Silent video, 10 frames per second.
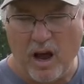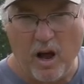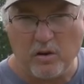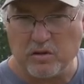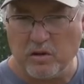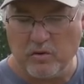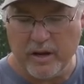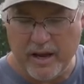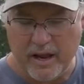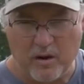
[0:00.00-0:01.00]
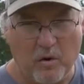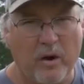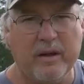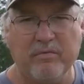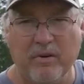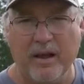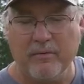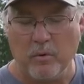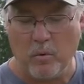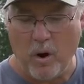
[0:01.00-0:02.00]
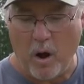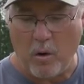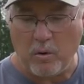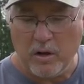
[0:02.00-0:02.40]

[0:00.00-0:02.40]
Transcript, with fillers: Also, they got a great flavor raw.